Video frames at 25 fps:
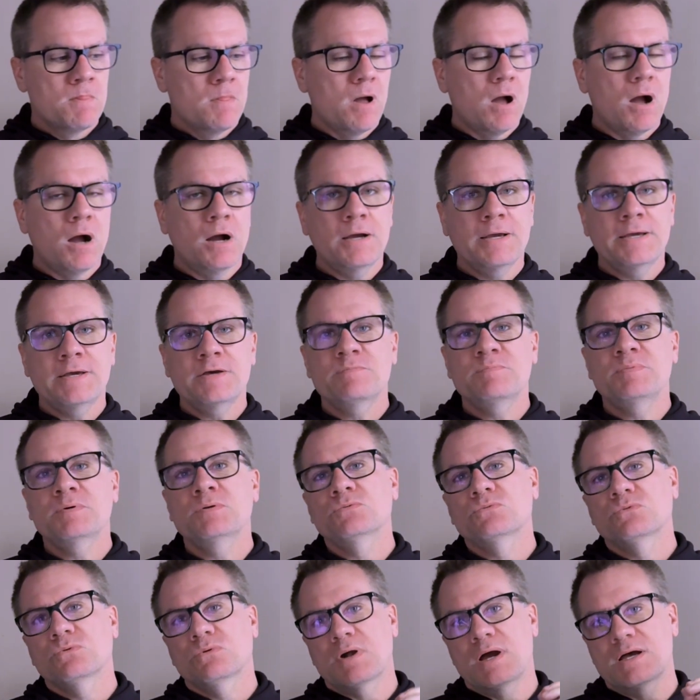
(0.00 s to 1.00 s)
I have been
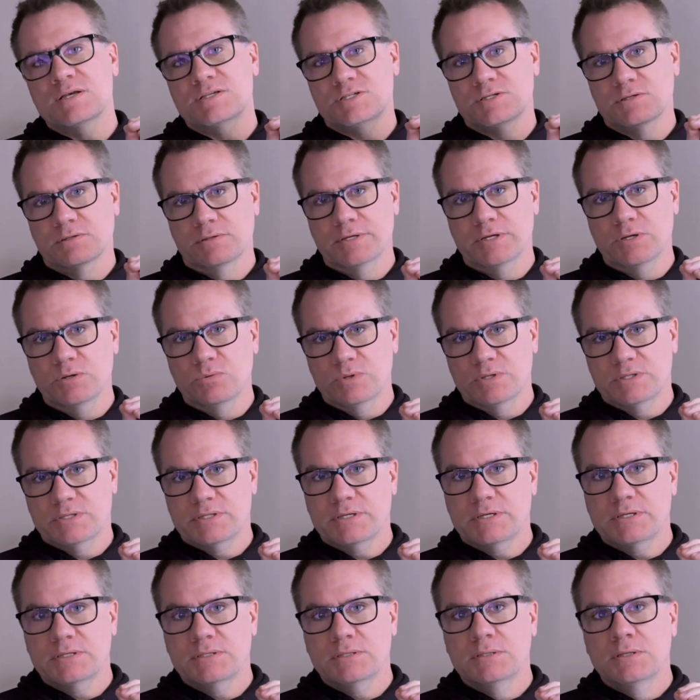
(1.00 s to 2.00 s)
wrestling with
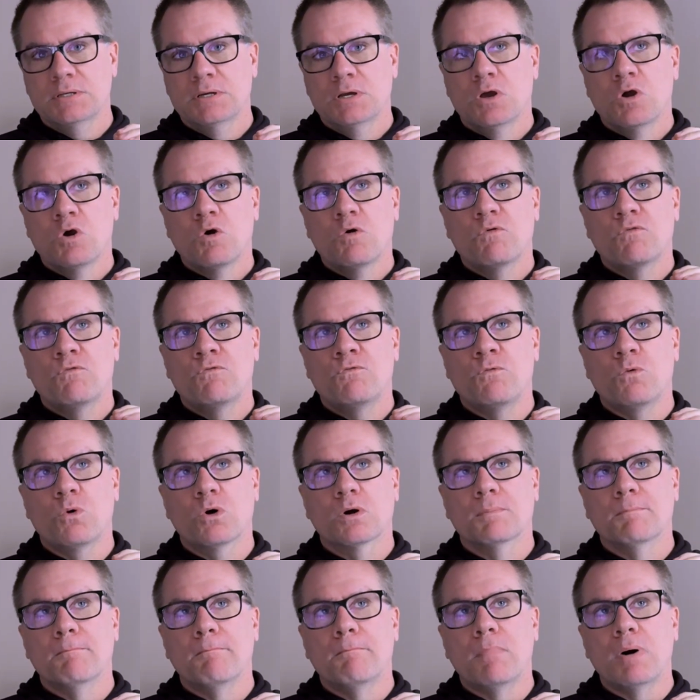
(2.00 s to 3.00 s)
it
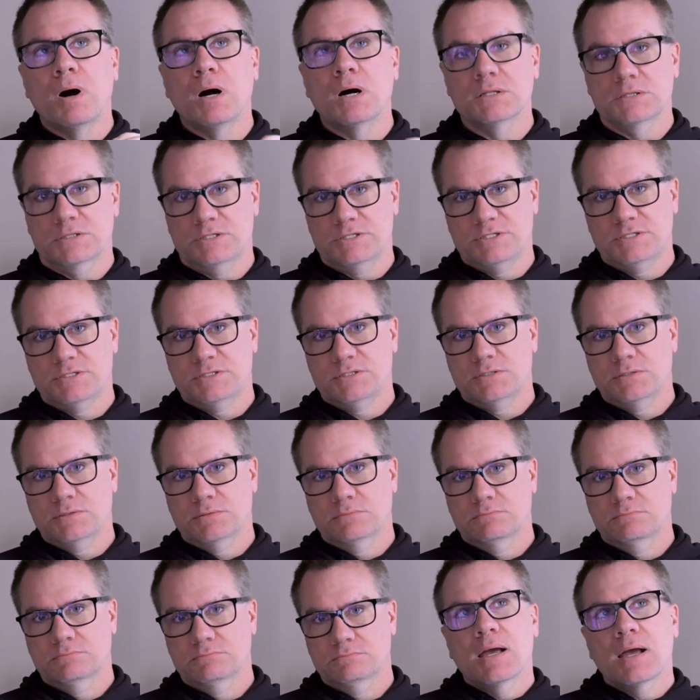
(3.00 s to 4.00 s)
for months.
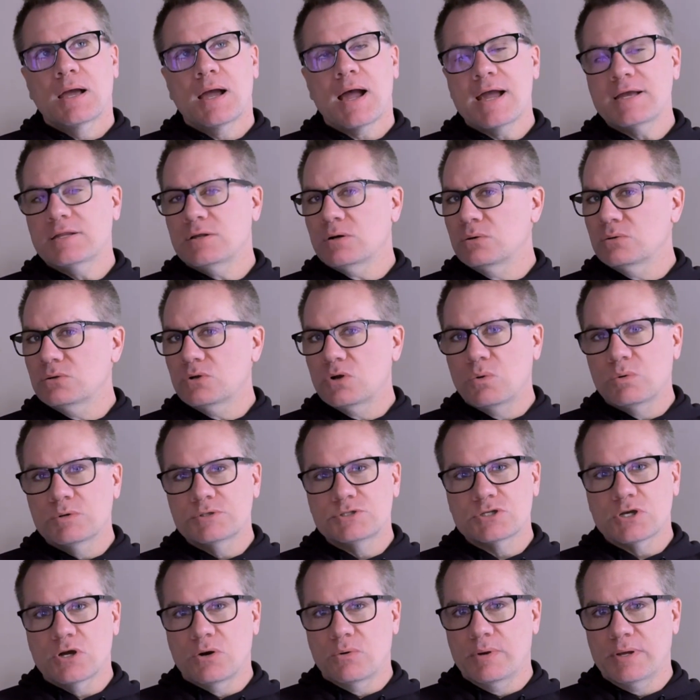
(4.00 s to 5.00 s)
I don't know
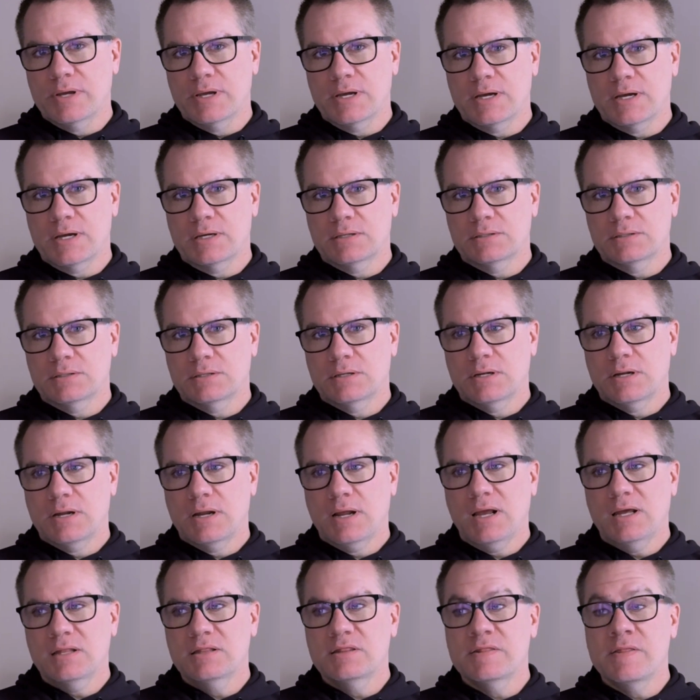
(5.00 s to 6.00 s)
what's going on.
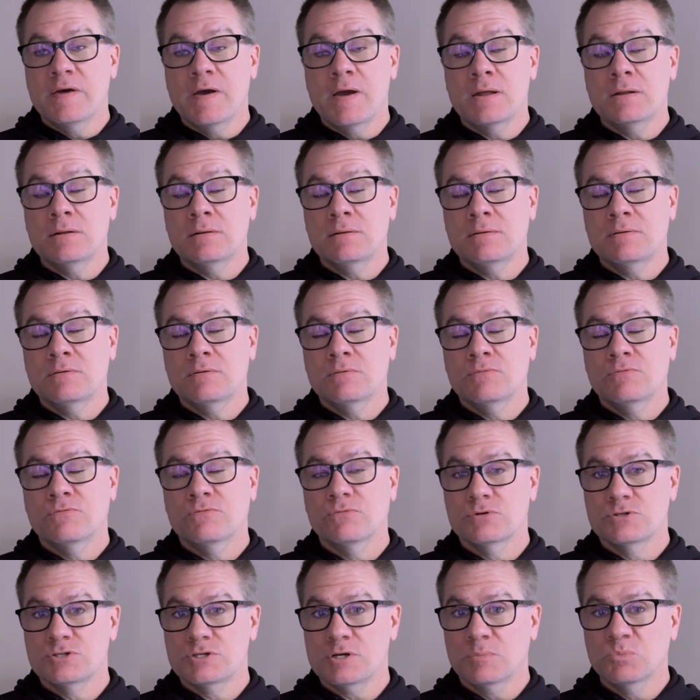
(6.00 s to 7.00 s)
And then,
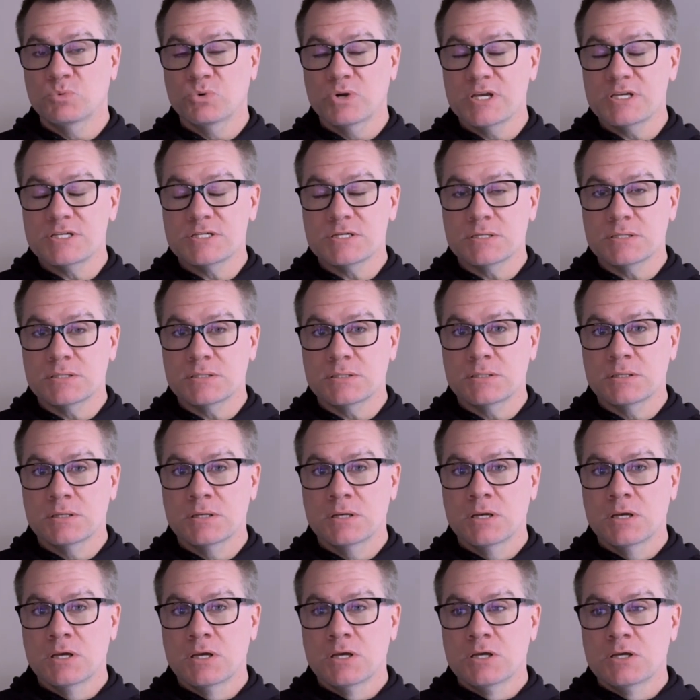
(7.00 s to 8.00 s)
for some reason,
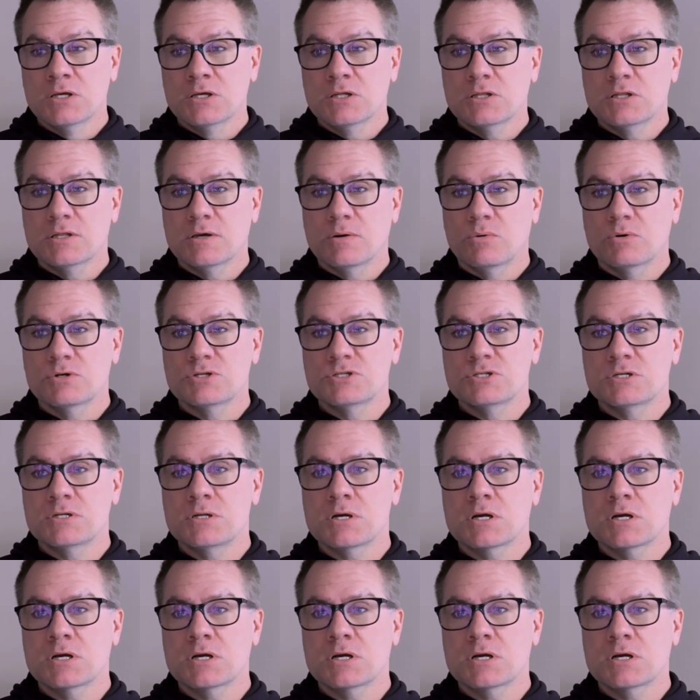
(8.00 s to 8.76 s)
there was an